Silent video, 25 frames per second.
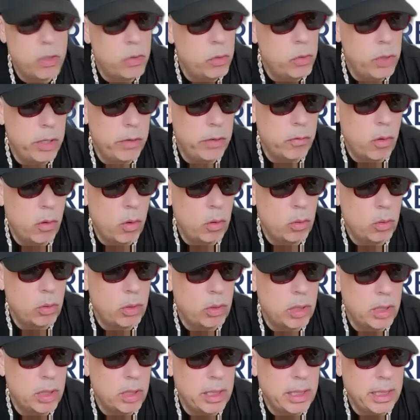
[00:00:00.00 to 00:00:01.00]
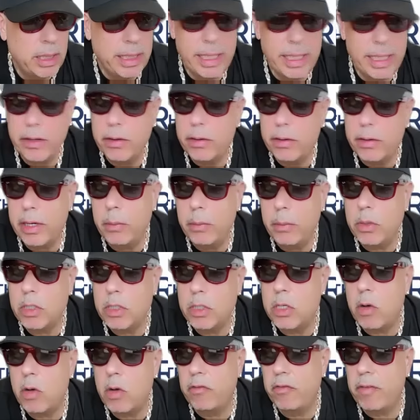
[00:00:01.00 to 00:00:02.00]
two-year-old year. It
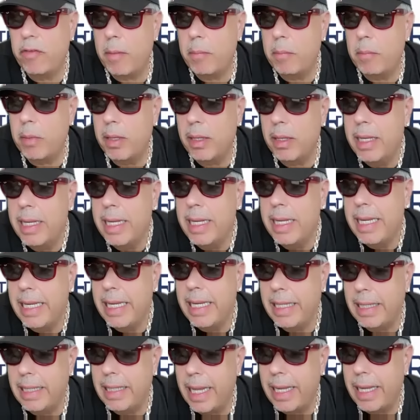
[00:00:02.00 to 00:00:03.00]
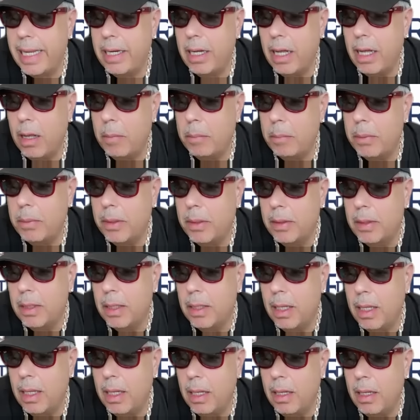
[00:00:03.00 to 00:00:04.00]
was November. He laid up
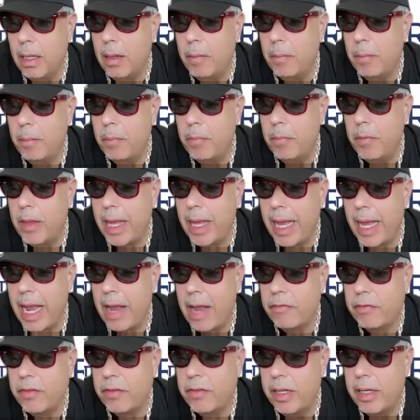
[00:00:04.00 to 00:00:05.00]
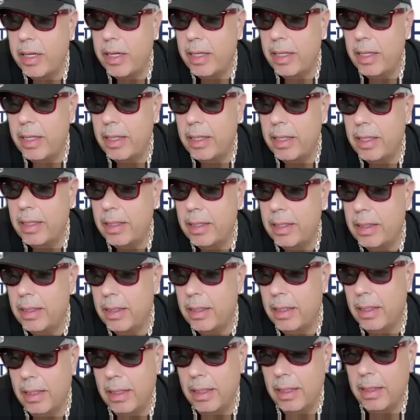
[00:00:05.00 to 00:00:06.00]
after the
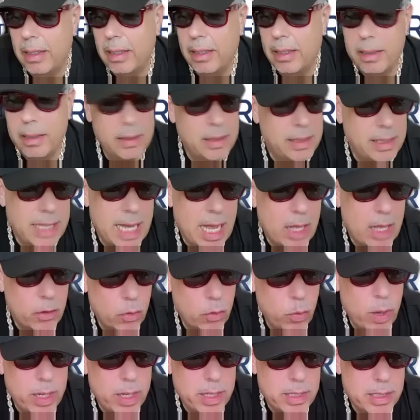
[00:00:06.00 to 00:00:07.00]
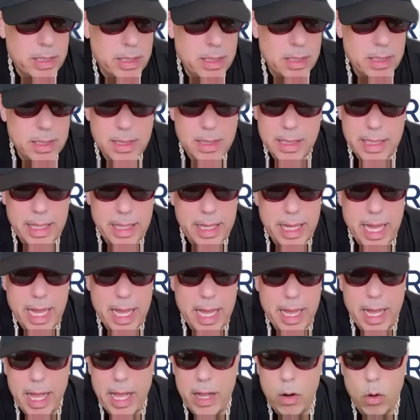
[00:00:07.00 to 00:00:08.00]
Southwest
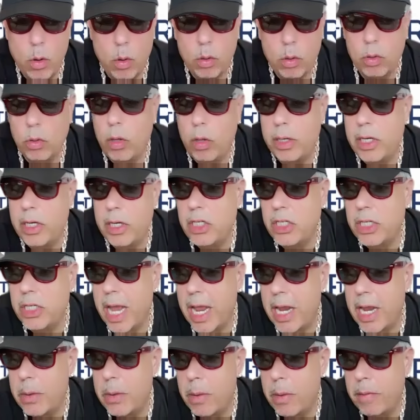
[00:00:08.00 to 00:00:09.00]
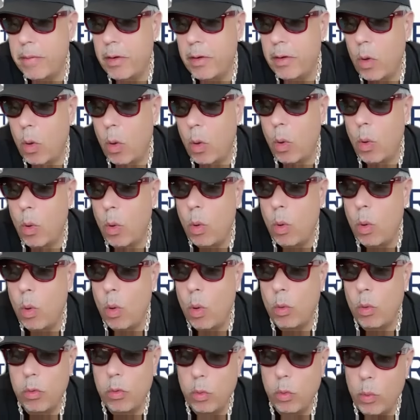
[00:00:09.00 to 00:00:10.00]
at Oakland in January,
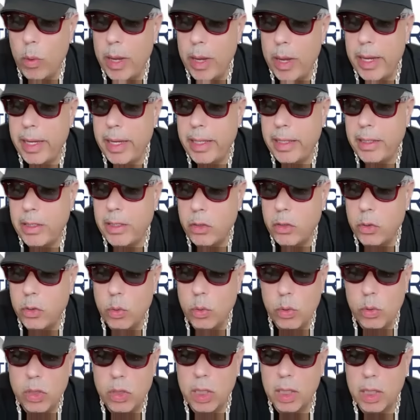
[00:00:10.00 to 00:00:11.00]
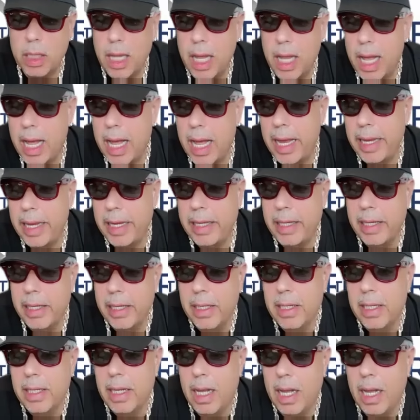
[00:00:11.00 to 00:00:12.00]
all the way to July,
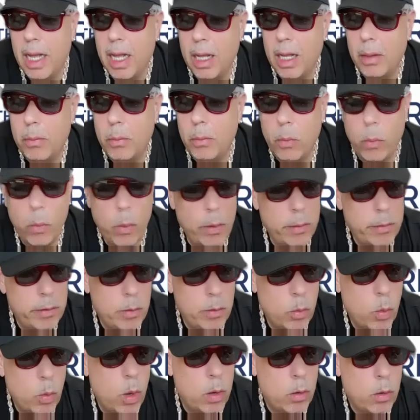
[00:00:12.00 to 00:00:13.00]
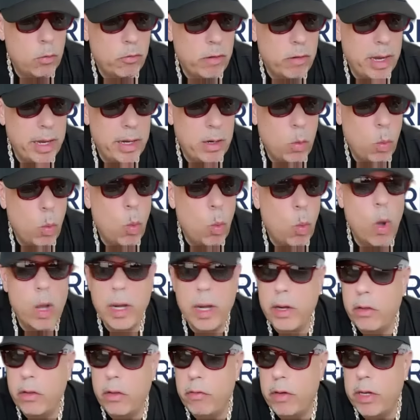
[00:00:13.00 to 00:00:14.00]
where he ran a
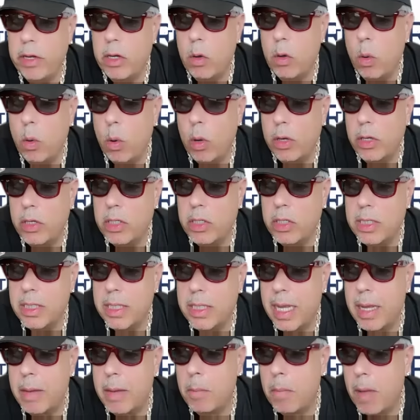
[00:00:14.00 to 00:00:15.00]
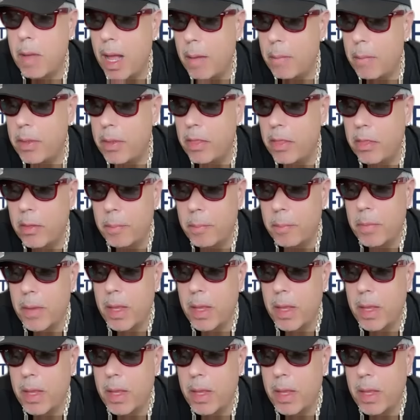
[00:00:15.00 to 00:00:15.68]
1 3/4 at Monmouth.